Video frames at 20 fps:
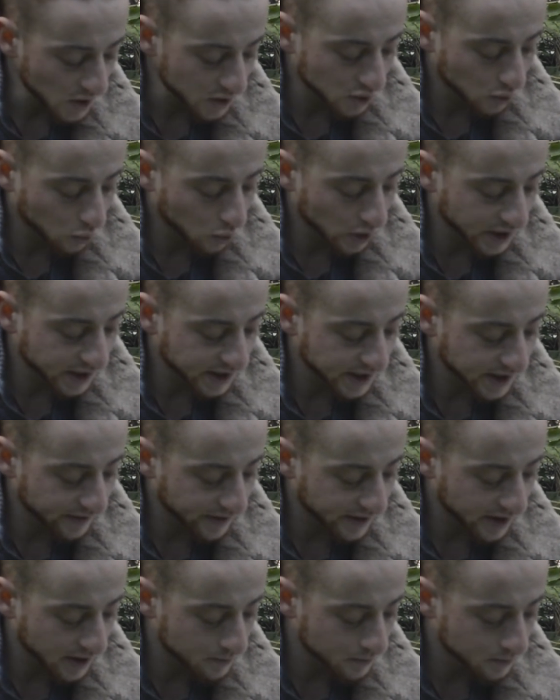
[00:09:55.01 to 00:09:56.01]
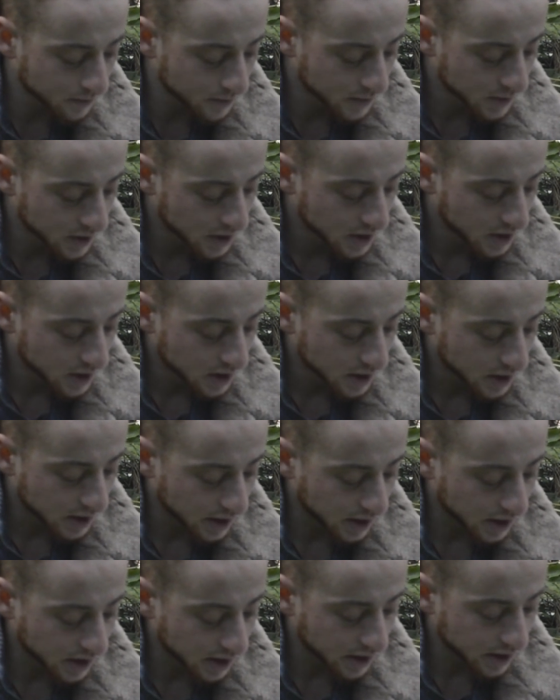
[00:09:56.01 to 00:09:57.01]
you'll want to get them
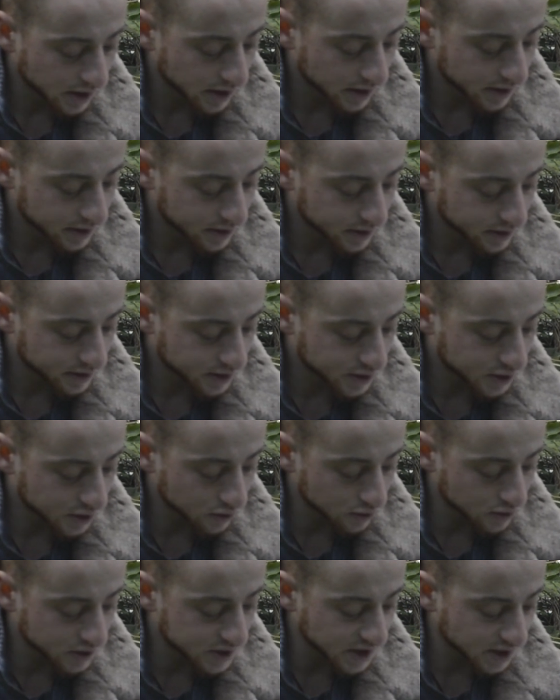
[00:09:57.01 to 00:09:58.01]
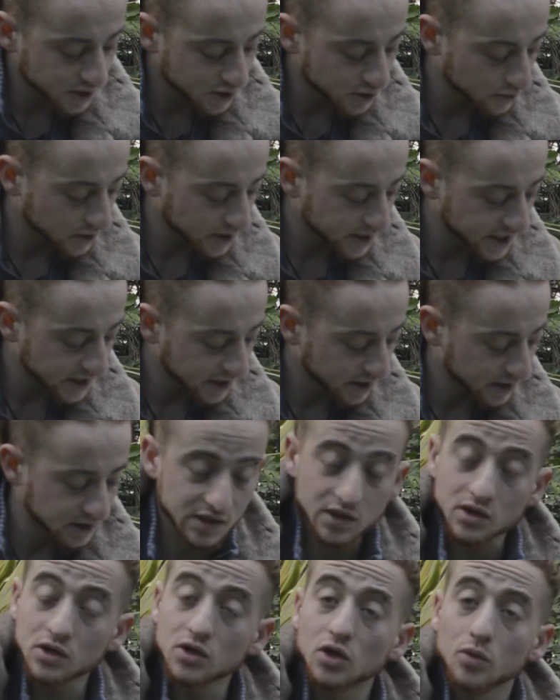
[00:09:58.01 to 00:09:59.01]
to send you a link
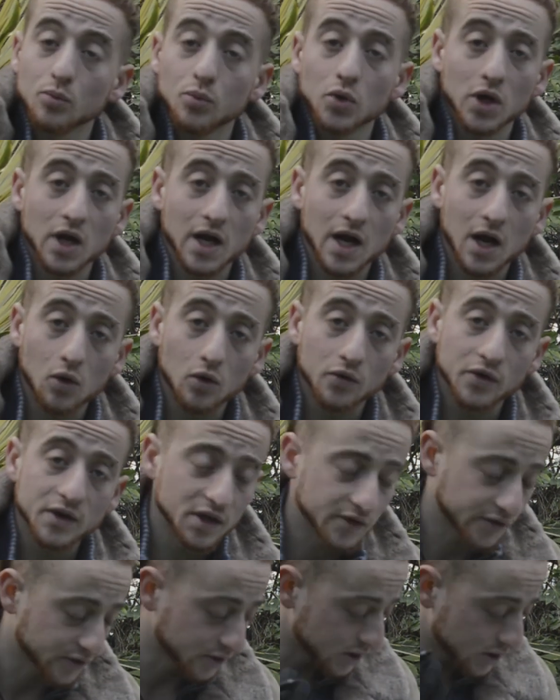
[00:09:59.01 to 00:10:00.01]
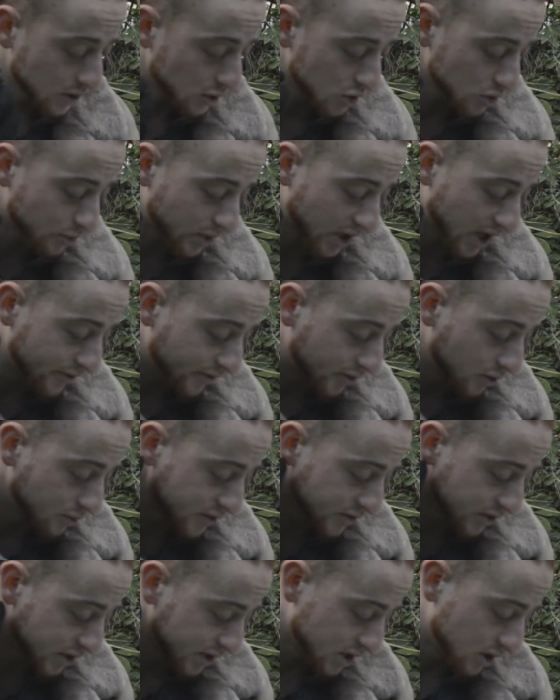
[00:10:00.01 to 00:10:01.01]
so that you can put it out on the different social
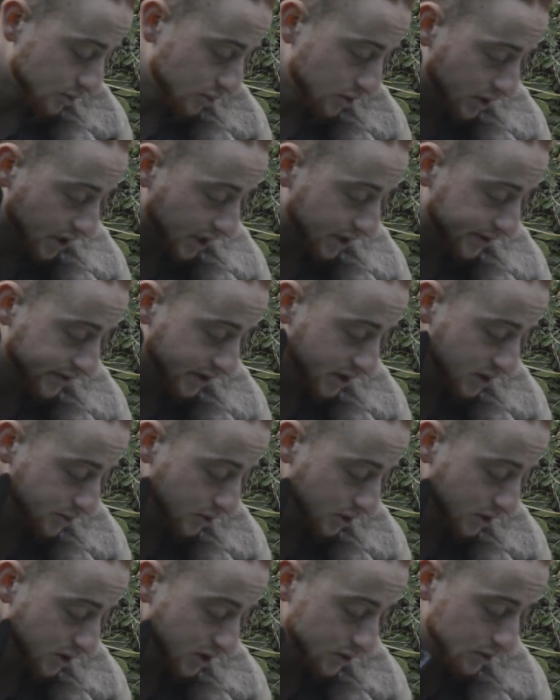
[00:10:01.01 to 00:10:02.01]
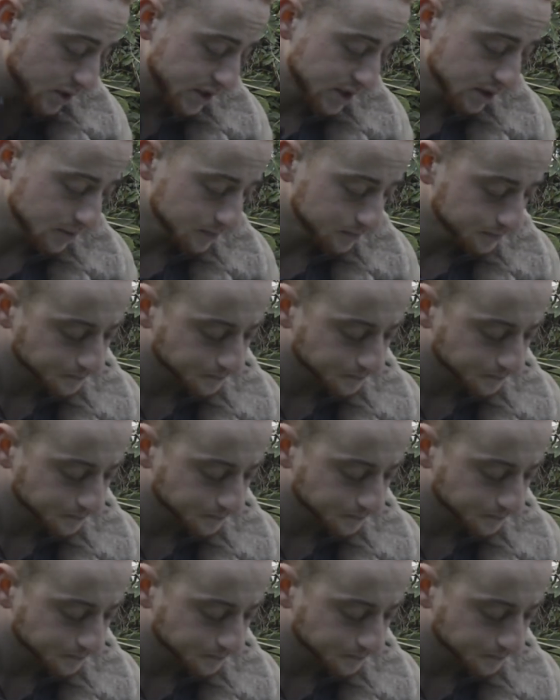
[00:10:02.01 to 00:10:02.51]
platforms, for example, like Facebook and Twitter.